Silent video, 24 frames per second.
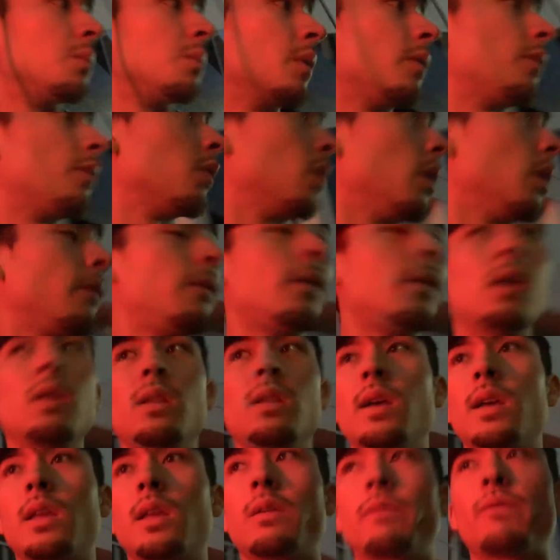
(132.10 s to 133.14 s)
Before it felt
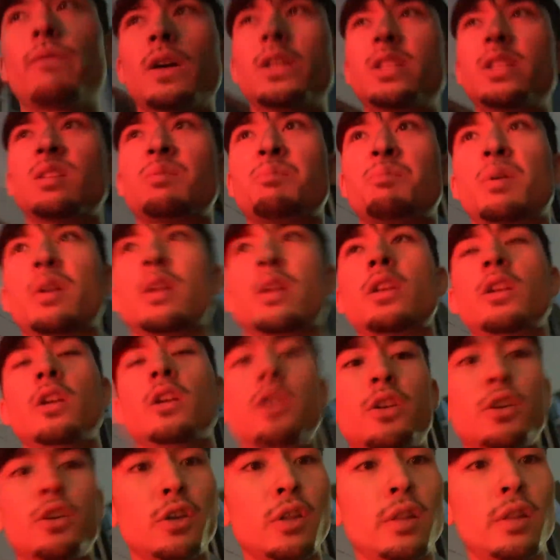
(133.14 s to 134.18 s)
like if I just put in a
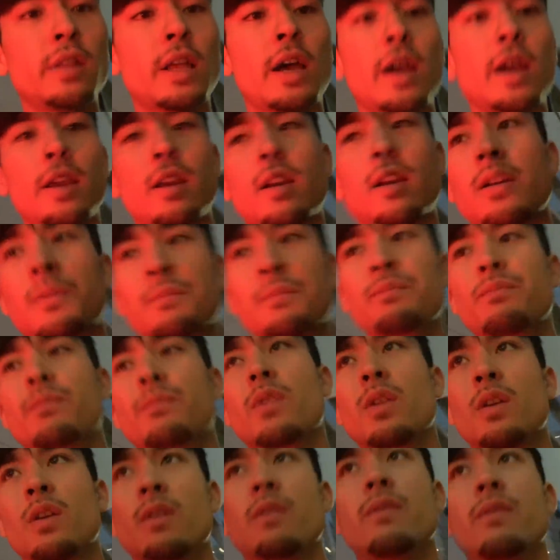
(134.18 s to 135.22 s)
good like
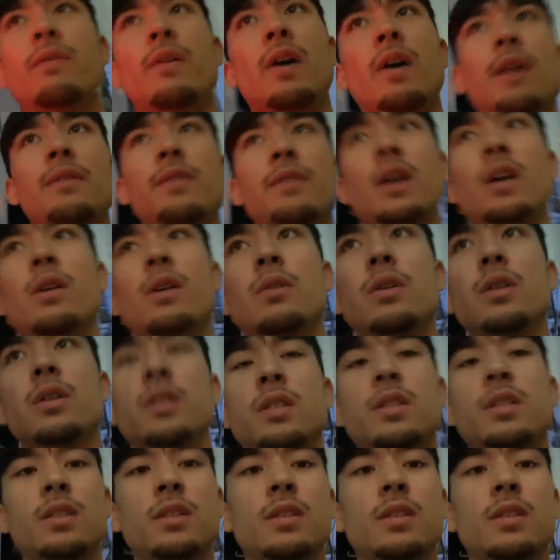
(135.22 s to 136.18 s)
5 hours,